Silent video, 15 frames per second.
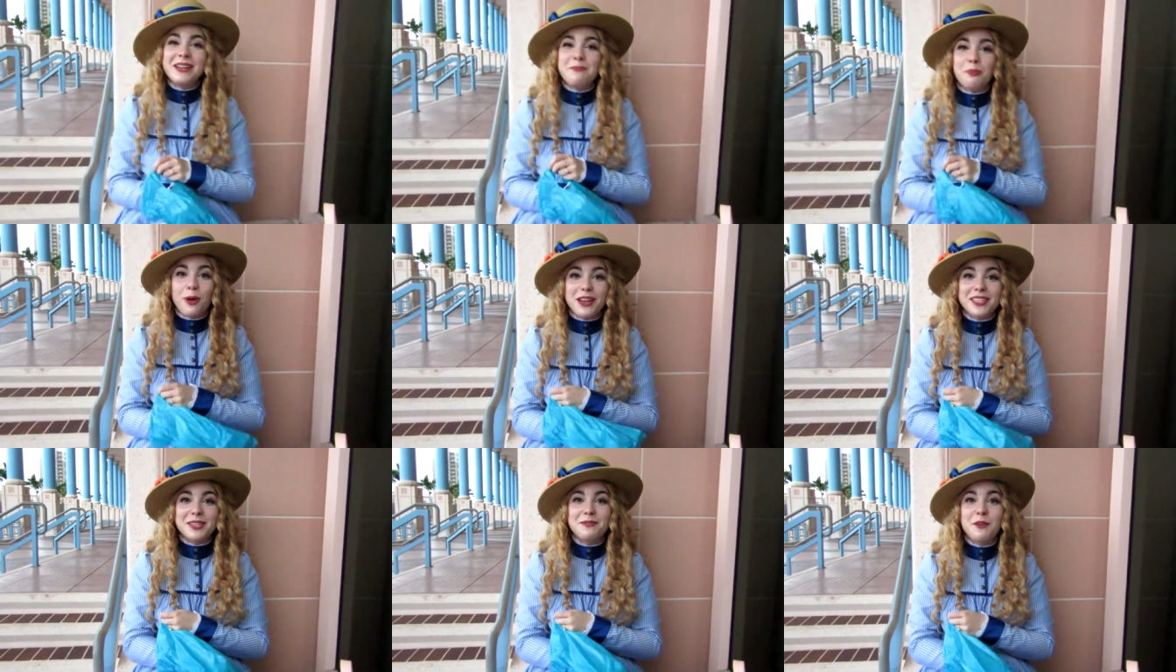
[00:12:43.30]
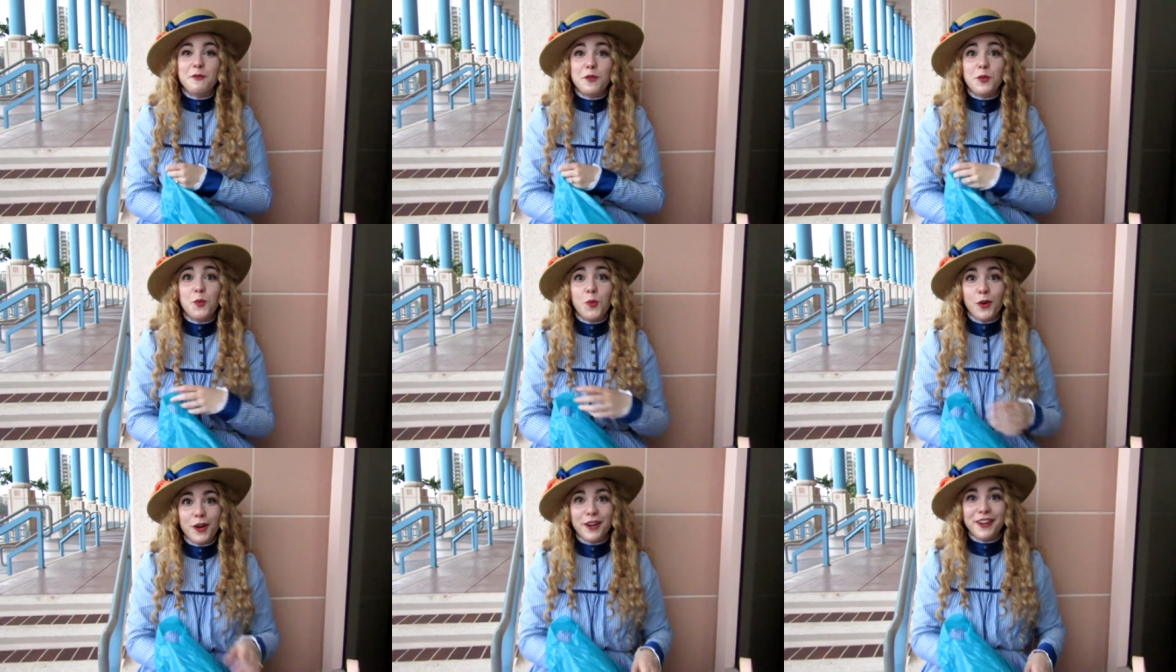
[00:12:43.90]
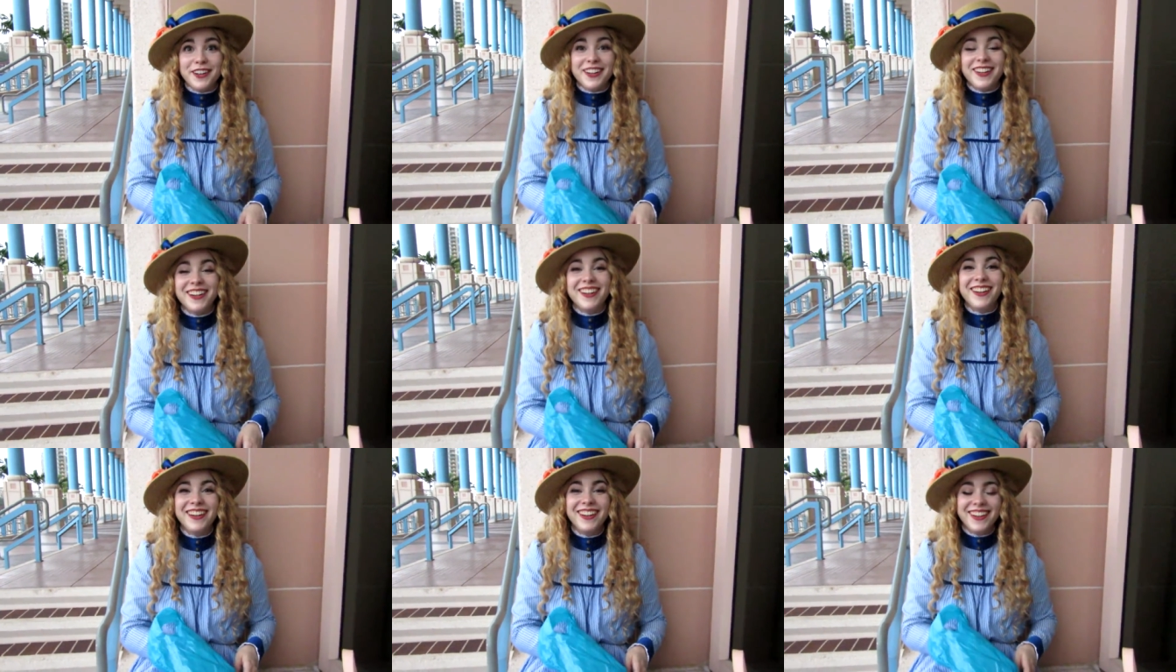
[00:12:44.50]
impressive if you
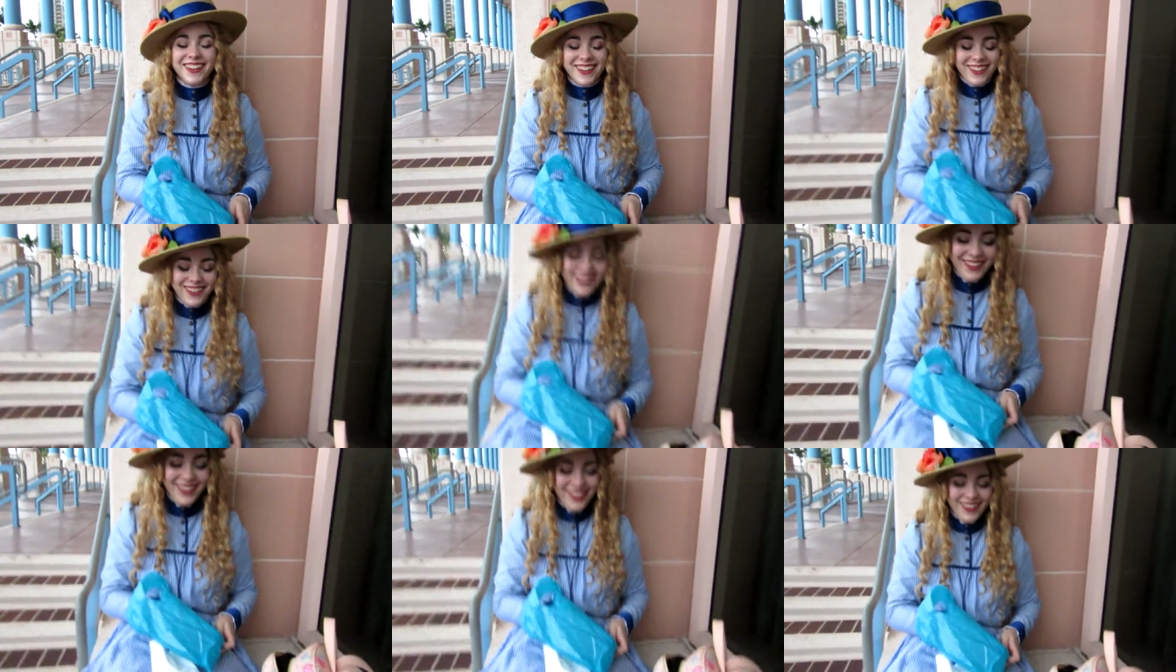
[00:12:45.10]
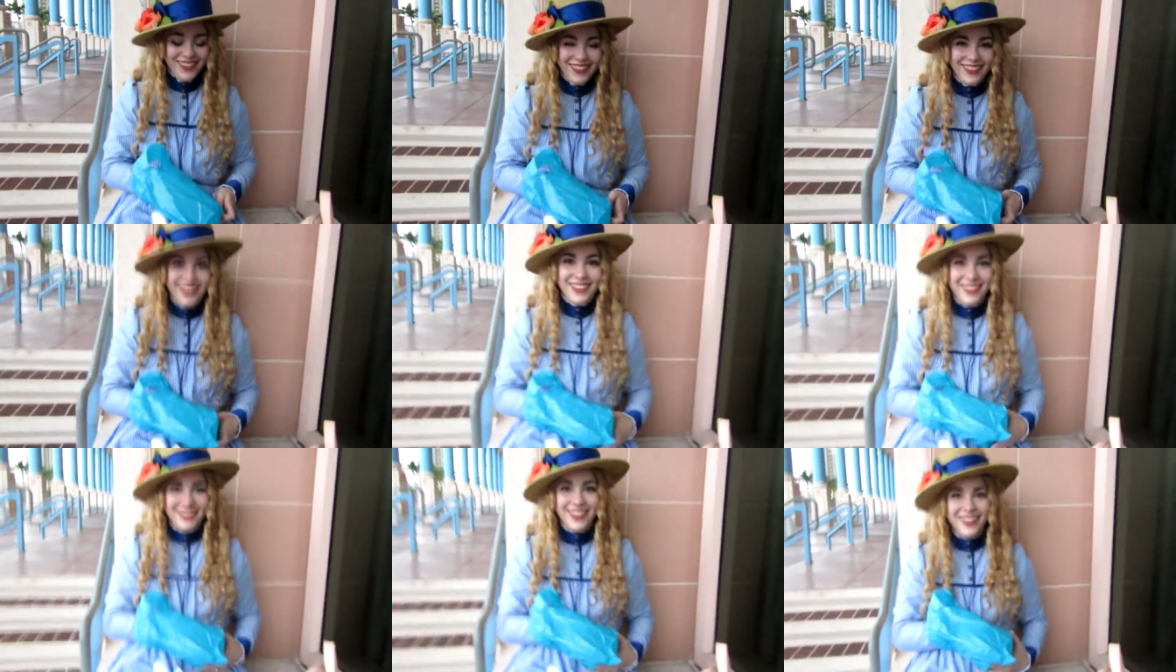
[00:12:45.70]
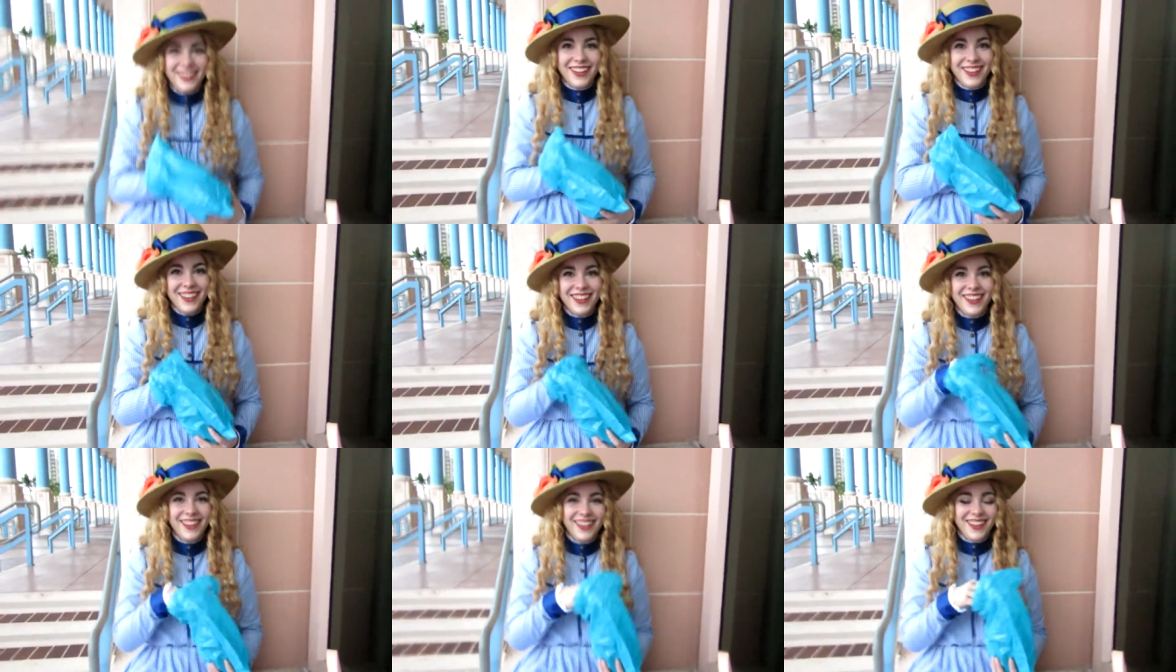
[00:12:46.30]
were. I've been doing so well
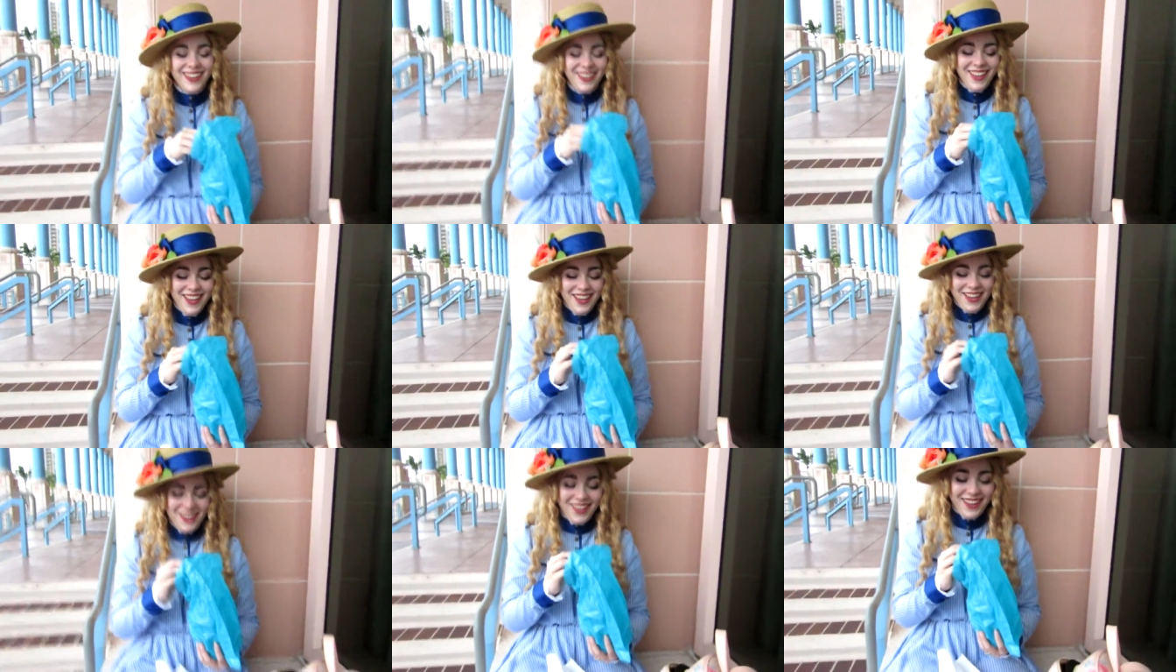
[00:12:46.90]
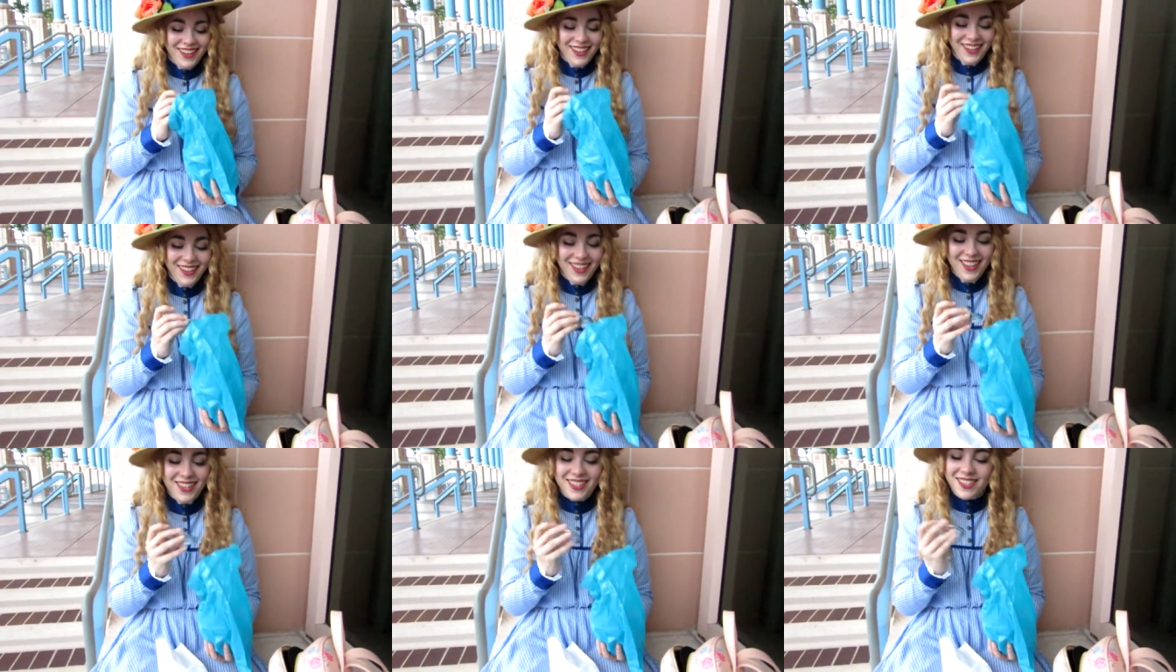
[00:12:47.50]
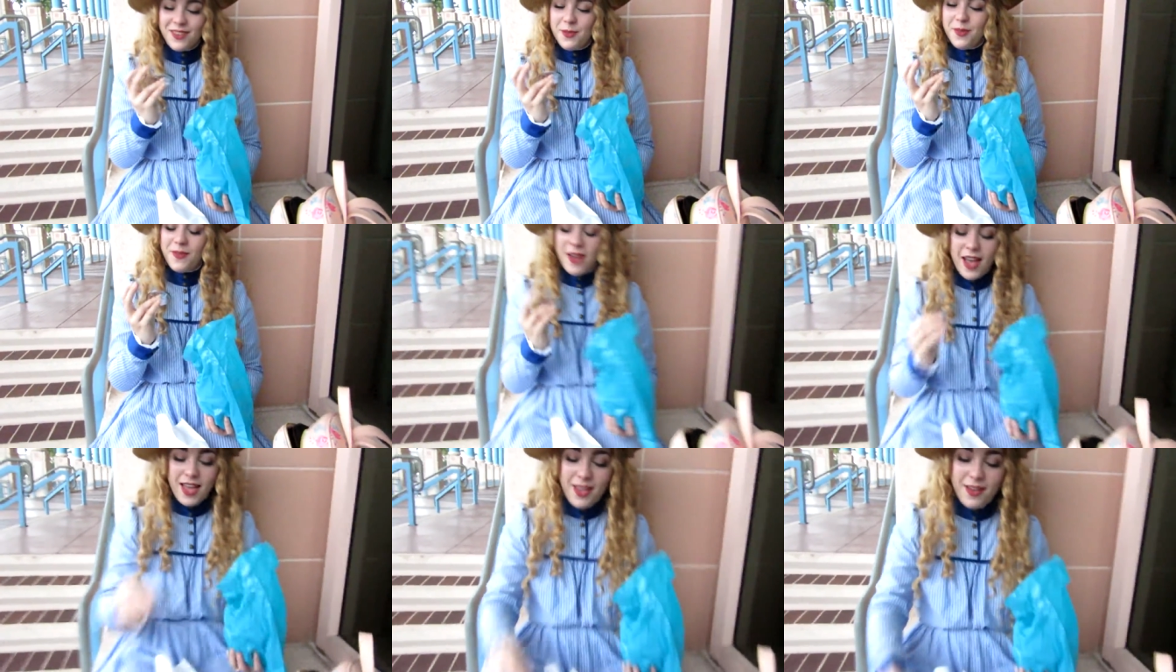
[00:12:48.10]
all this time. So we've got